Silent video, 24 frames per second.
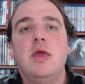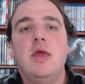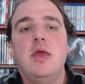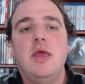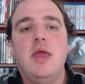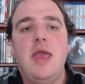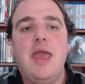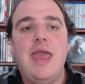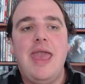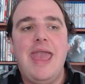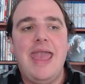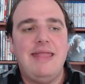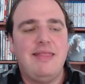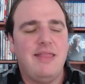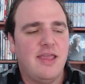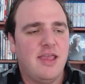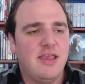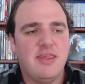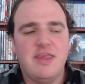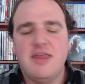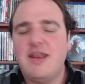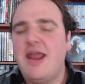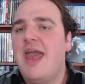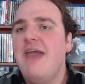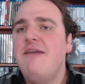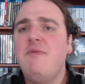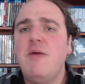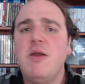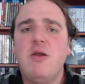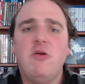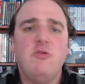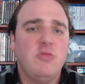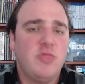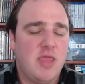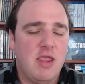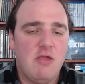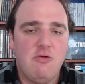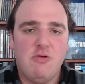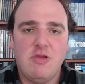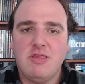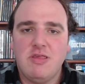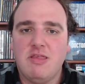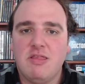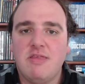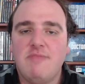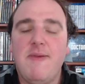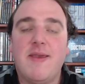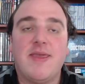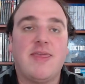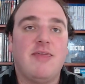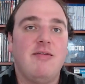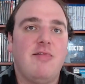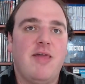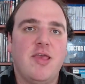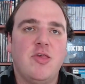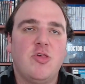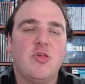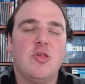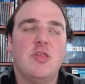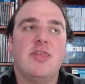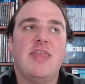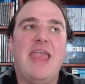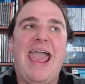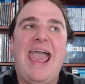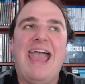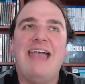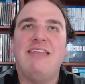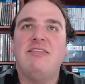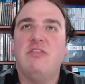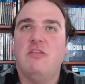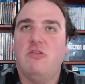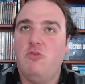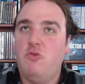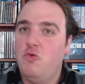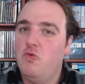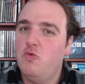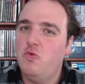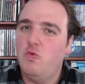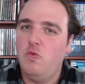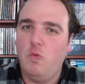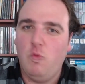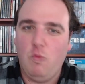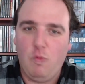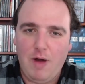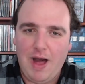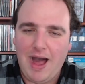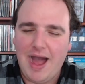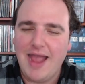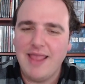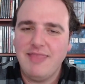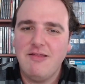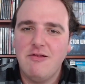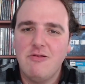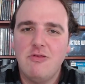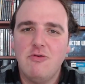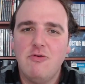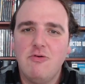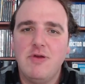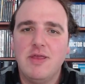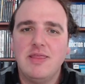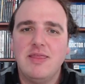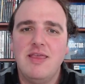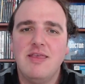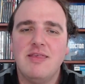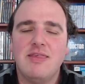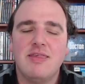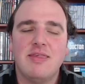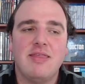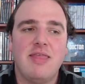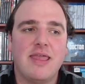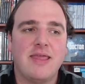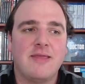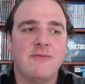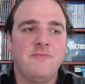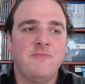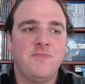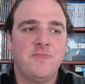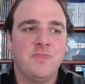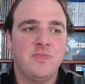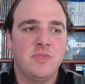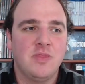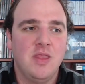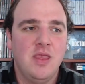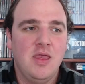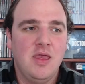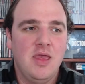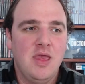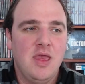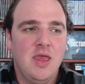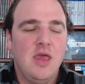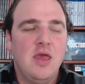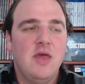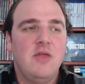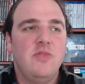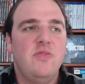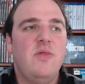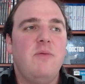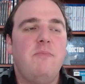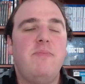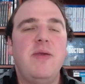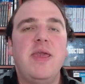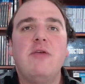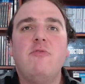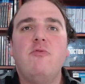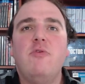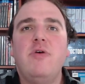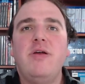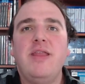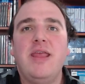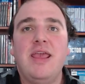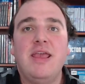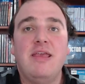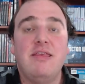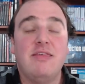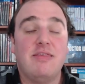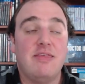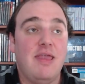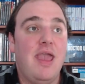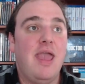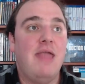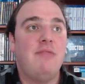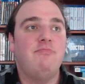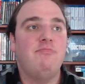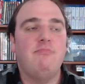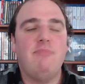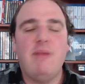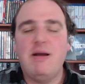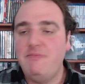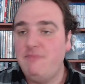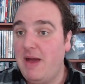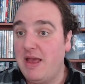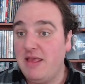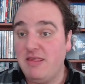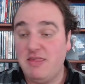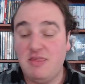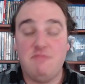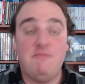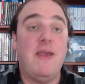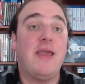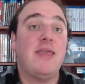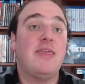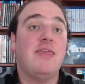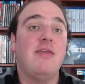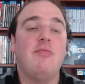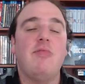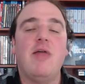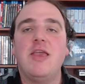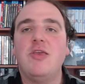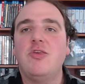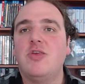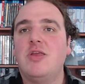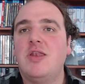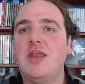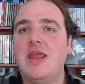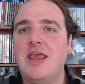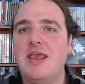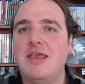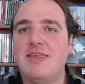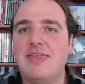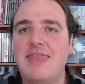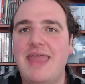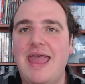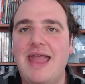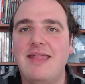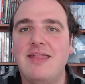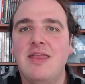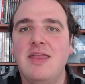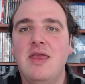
And like I said, I have my own theories and speculations as to why they're doing this. Like, the big one is, and my speculation is that